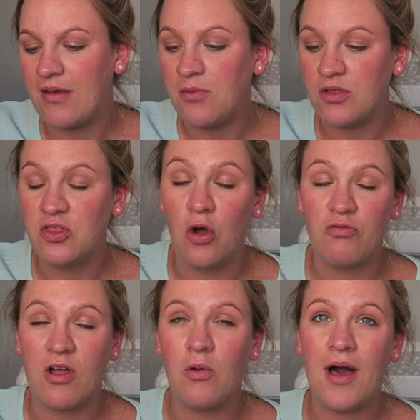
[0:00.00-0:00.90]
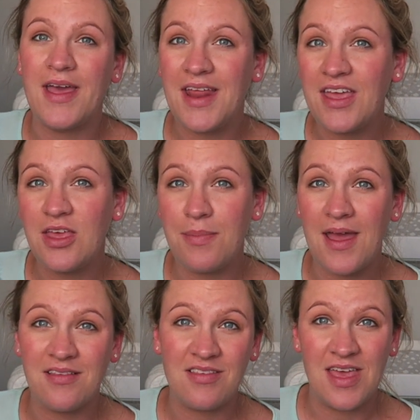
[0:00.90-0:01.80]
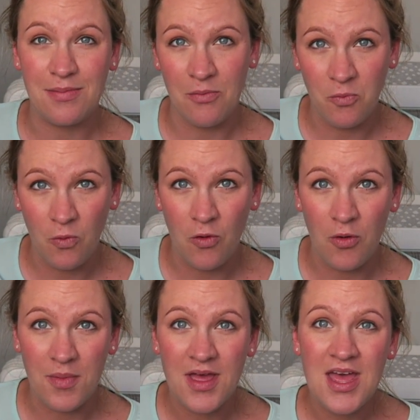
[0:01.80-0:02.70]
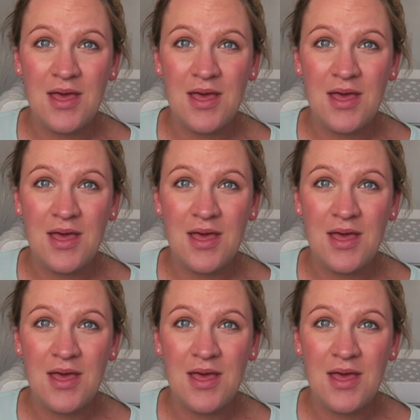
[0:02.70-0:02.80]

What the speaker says: he would not require an incubator to keep him warm